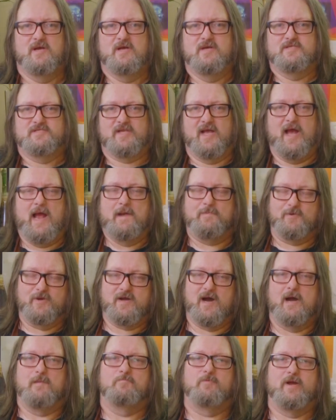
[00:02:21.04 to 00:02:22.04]
It's got
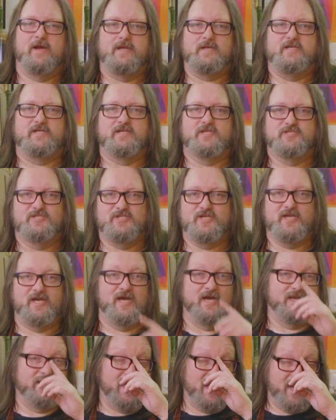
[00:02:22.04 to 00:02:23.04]
apricot brandy and
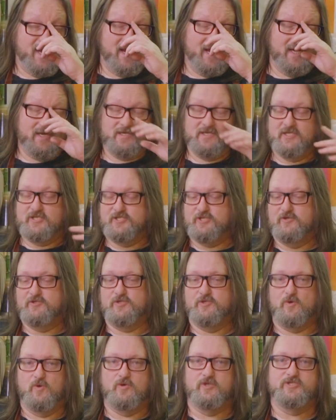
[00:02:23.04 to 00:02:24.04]
gin, and it's
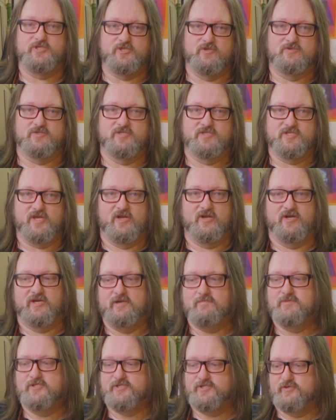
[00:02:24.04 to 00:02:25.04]
using orange juice instead of
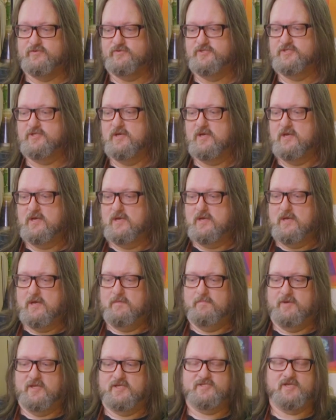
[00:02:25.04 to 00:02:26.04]
lemon juice.
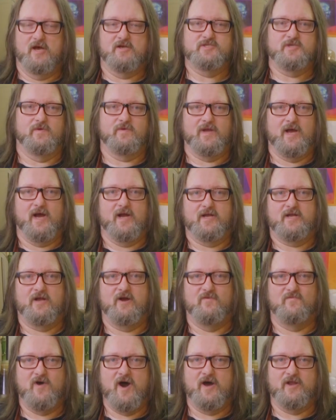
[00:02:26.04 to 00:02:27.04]
But it's also got
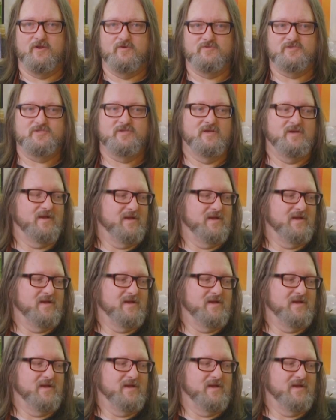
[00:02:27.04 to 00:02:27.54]
Calvados.